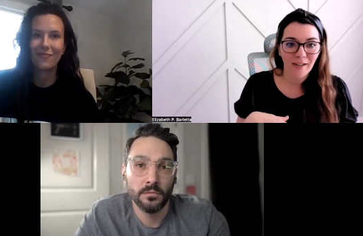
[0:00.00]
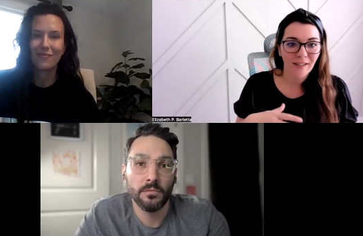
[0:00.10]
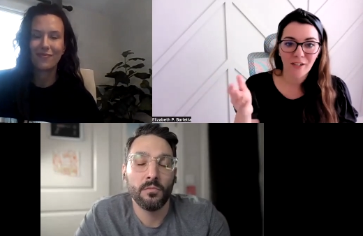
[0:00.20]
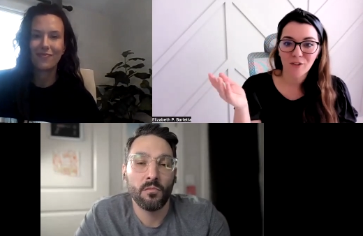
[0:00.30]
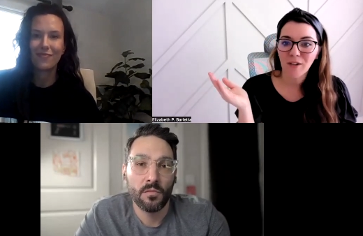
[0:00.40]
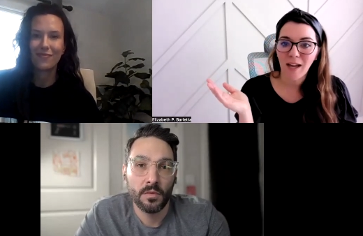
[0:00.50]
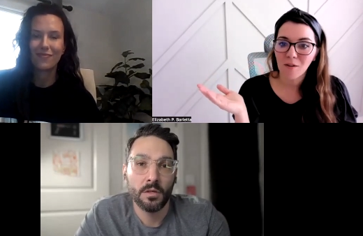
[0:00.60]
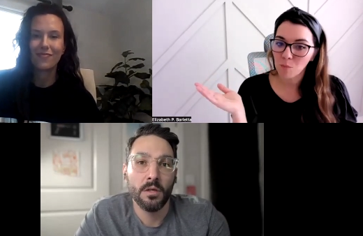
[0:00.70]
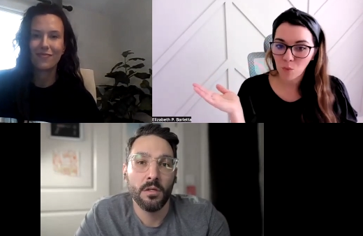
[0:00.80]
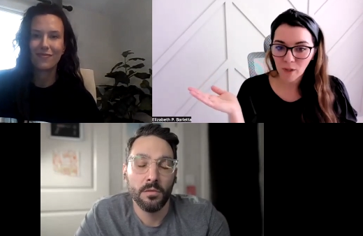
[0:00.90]
Speaker 1: an internet
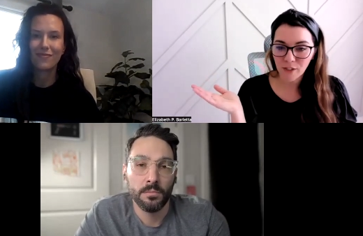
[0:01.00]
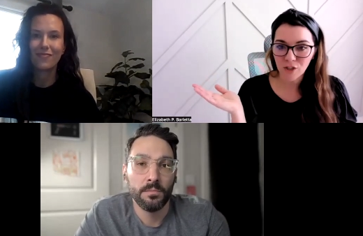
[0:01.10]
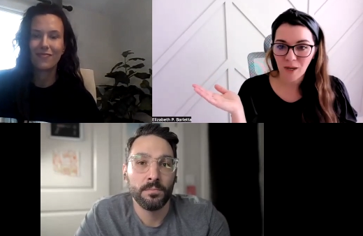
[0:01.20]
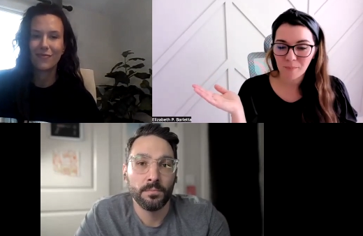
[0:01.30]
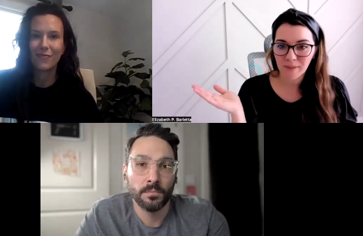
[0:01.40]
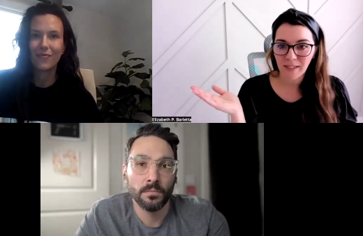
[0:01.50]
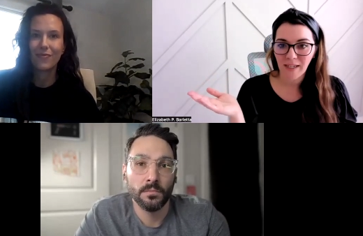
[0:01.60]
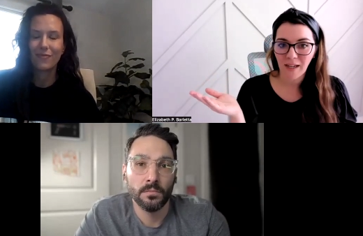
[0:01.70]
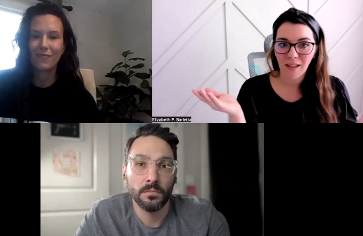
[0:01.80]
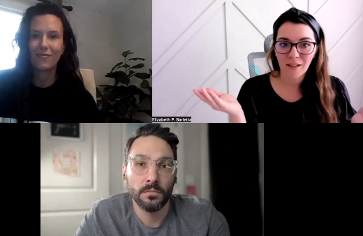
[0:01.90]
mortgage
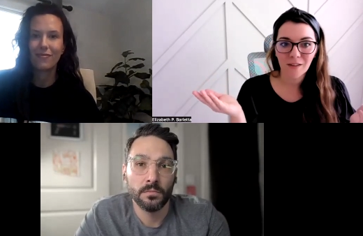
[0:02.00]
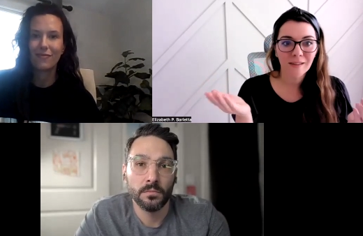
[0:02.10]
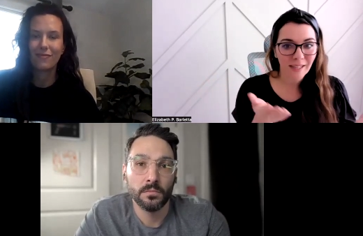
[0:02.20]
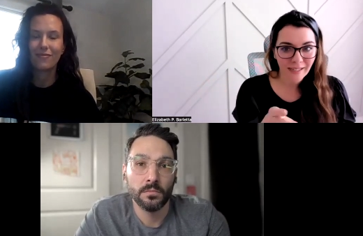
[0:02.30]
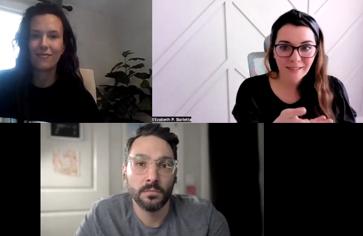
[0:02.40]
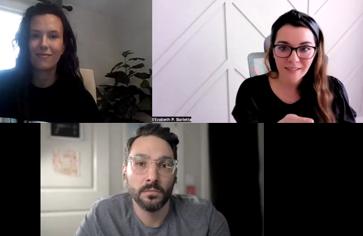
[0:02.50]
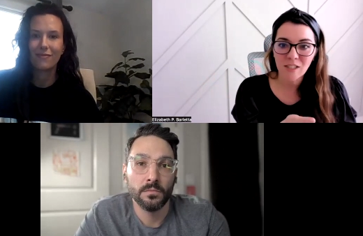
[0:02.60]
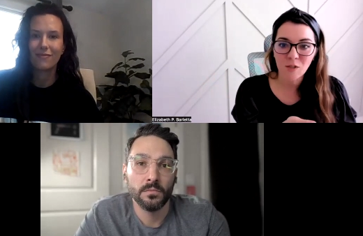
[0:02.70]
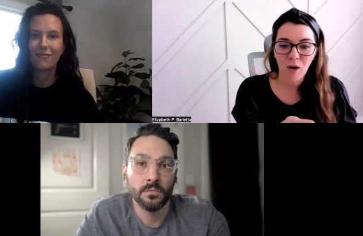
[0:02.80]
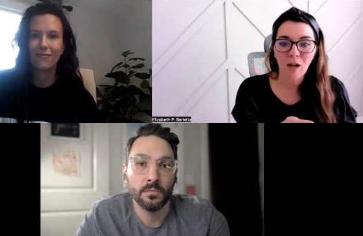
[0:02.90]
company, Lacey's
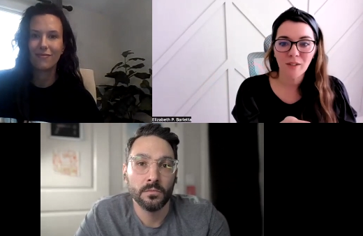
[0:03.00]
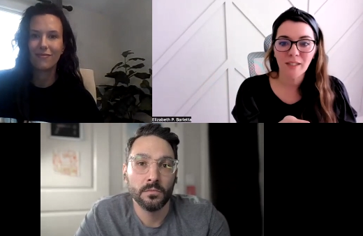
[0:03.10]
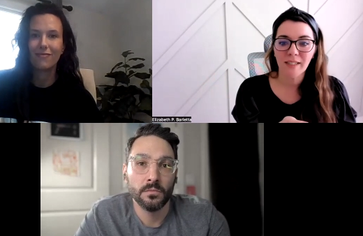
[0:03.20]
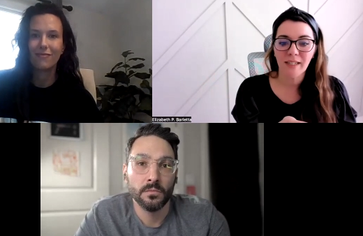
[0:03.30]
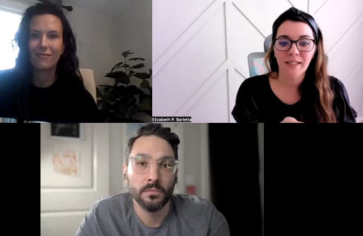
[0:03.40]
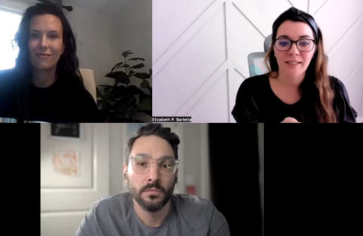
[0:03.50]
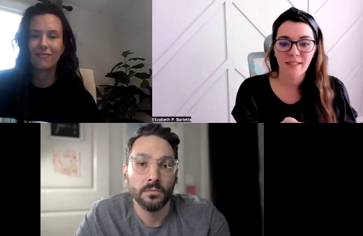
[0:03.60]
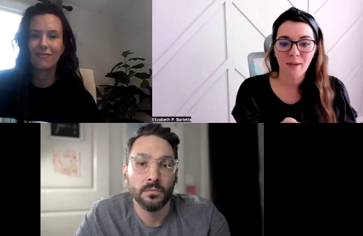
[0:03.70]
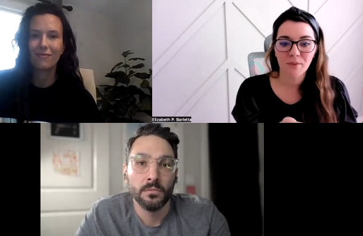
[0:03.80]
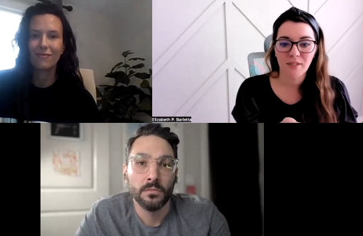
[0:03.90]
is probably going to get
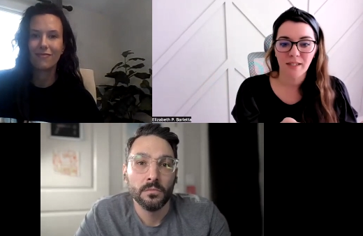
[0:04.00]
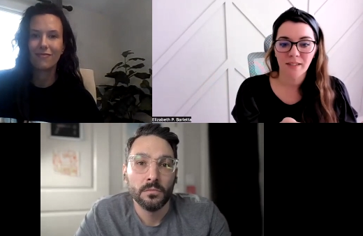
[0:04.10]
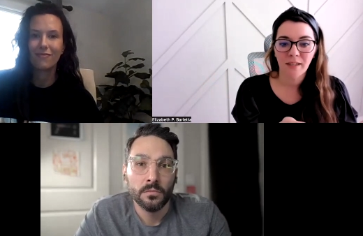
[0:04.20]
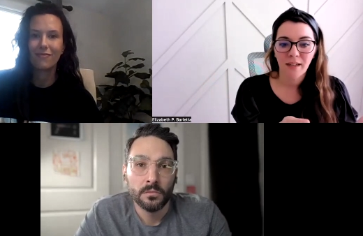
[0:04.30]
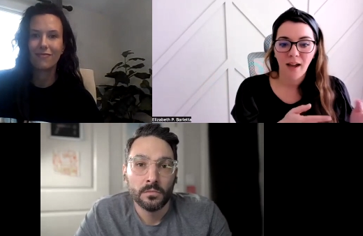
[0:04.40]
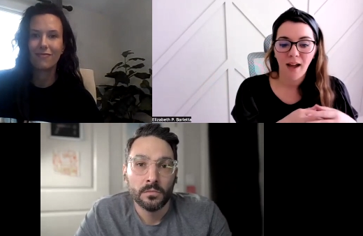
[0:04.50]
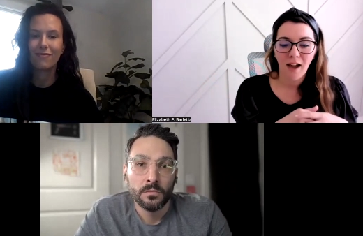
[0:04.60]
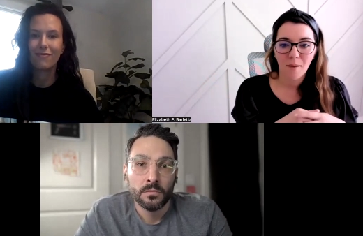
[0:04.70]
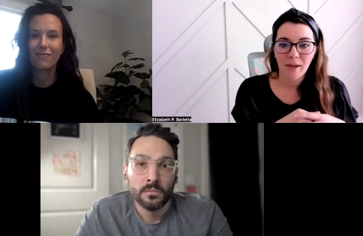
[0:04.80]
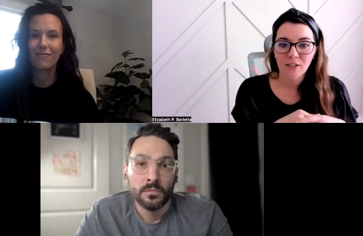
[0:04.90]
accepted.
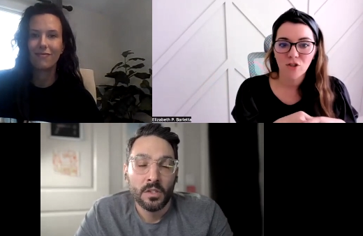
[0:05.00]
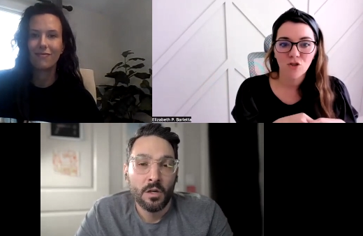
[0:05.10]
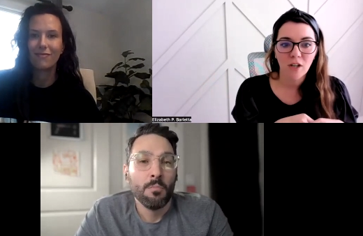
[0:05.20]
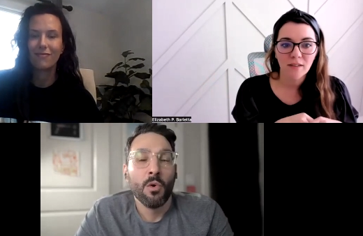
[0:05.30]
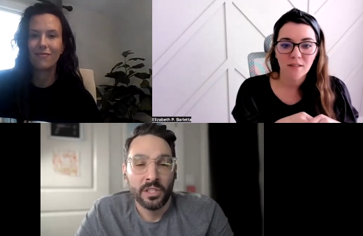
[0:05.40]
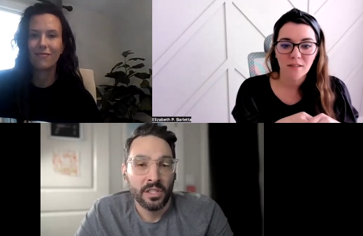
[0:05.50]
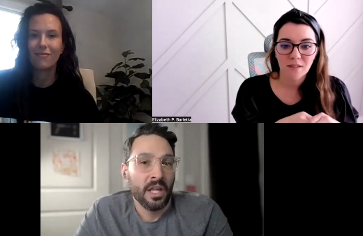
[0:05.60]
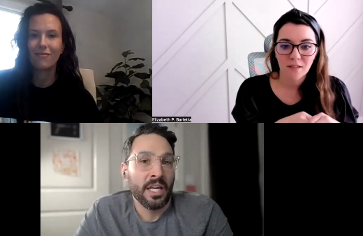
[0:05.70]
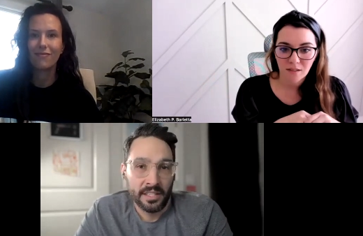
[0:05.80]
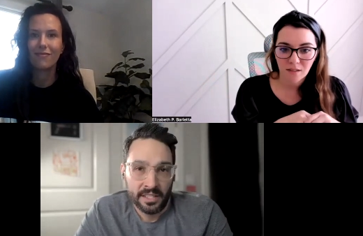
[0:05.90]
Um, it's more just,
Speaker 2: than
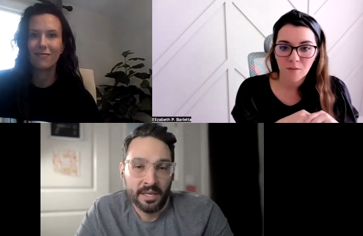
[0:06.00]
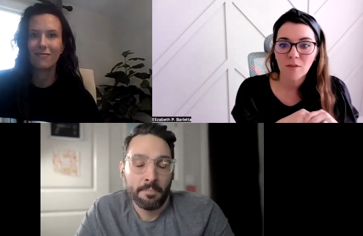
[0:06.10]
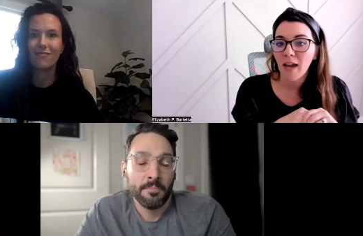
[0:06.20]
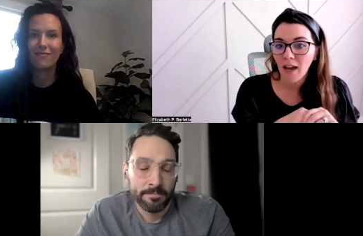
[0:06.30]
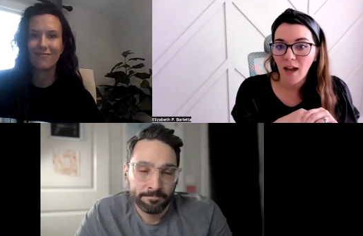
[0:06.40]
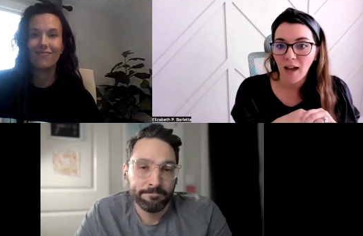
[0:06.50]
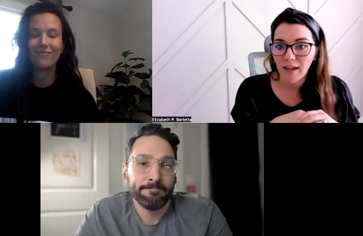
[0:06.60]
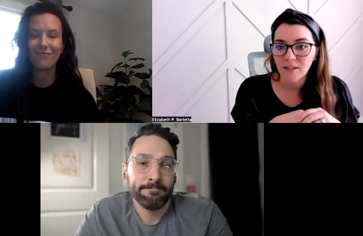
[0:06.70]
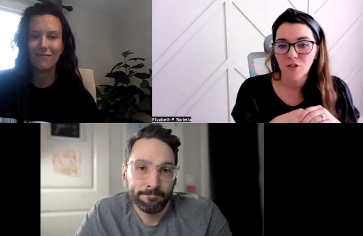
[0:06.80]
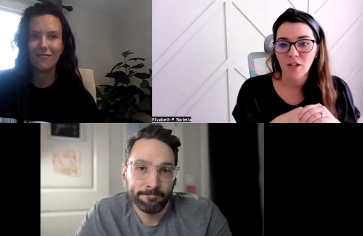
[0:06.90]
likely. Yep.
Speaker 1: Yeah.
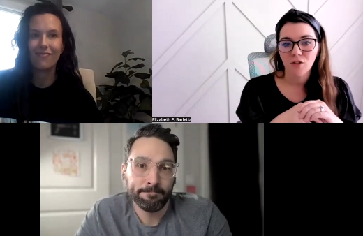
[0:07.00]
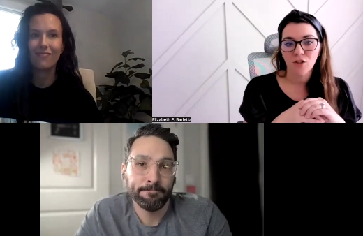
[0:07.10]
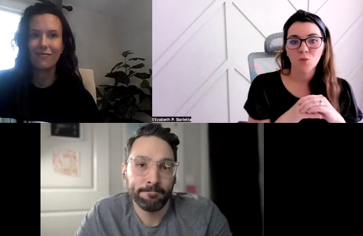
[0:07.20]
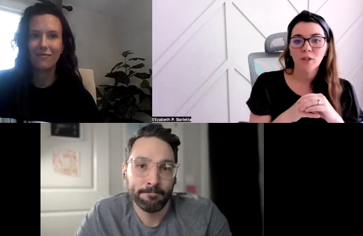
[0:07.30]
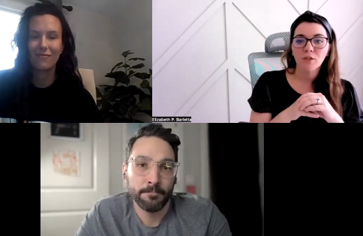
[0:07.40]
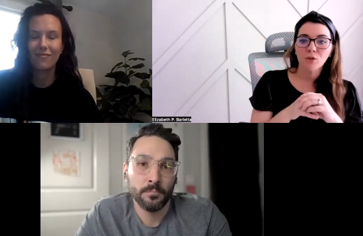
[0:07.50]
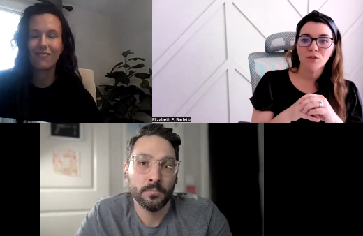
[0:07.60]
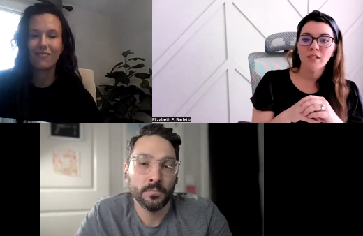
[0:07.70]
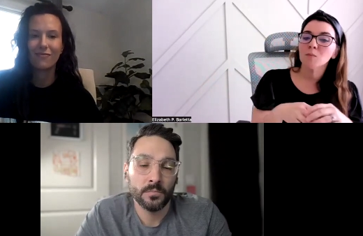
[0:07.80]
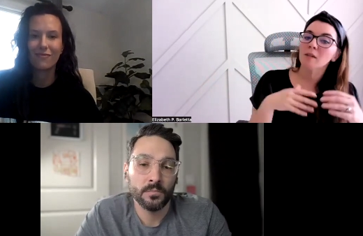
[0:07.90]
Mm-hmm. It's, it's just one of those
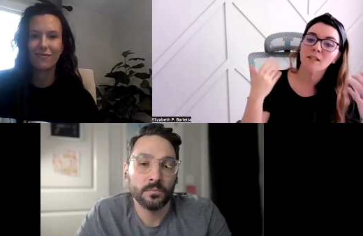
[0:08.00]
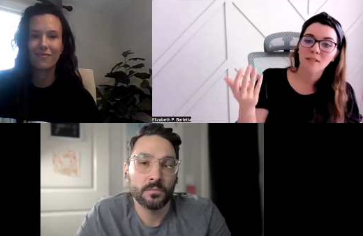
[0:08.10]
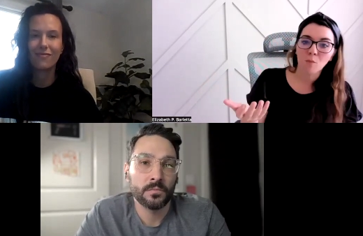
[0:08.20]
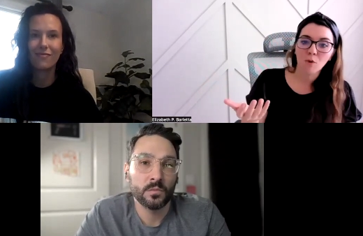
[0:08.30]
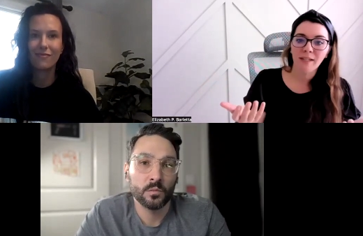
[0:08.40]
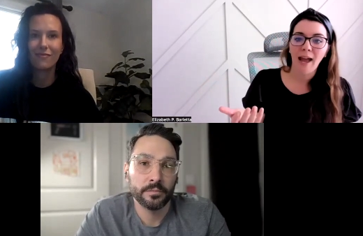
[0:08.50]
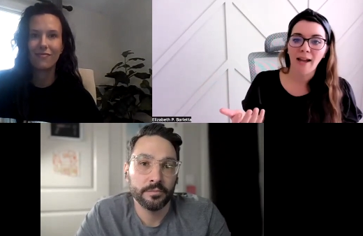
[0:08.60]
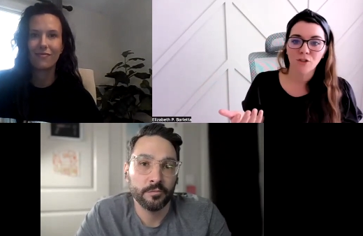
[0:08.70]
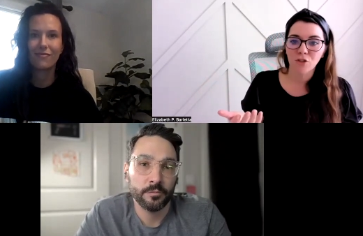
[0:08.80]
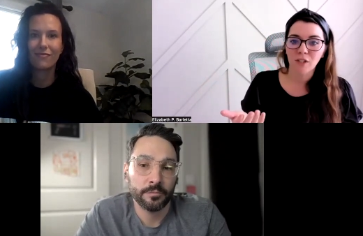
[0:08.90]
things because someone can
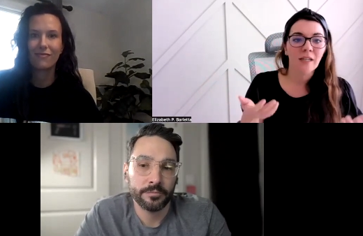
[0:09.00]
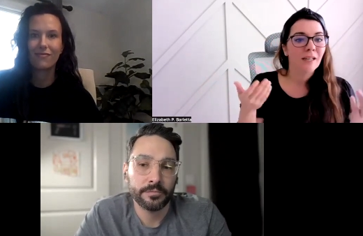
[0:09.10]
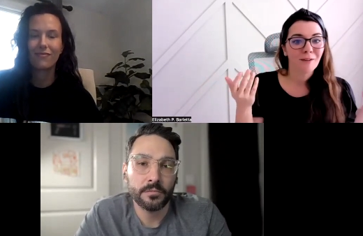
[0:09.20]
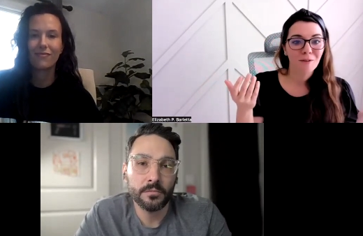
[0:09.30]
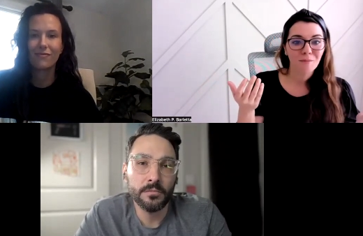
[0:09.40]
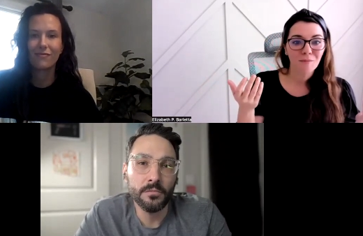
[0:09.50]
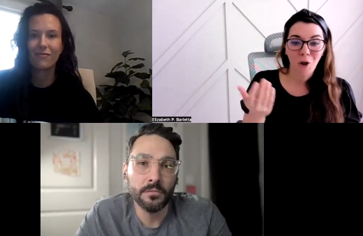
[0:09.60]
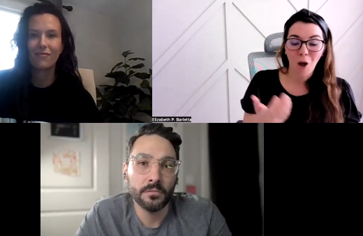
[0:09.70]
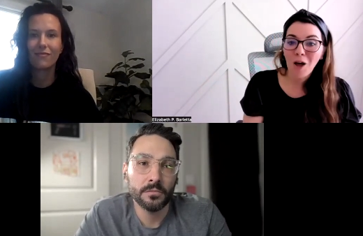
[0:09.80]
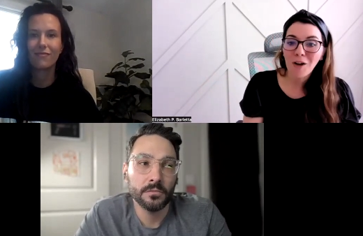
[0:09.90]
actually
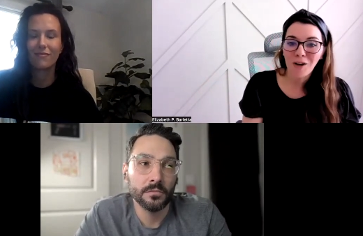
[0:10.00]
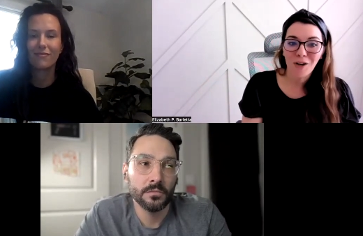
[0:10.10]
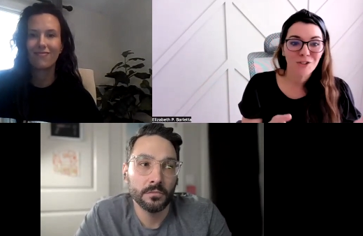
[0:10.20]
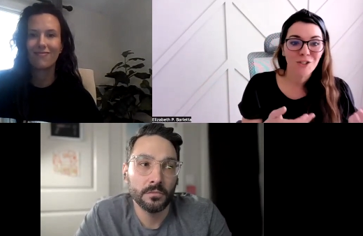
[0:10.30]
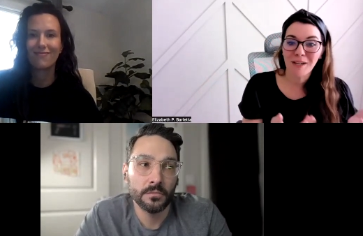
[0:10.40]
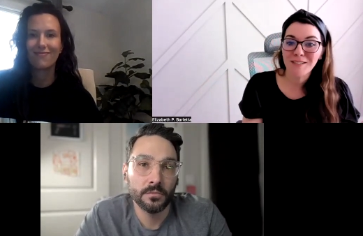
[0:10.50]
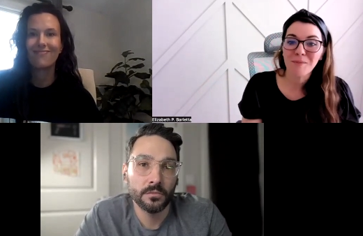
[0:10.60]
call her. She picks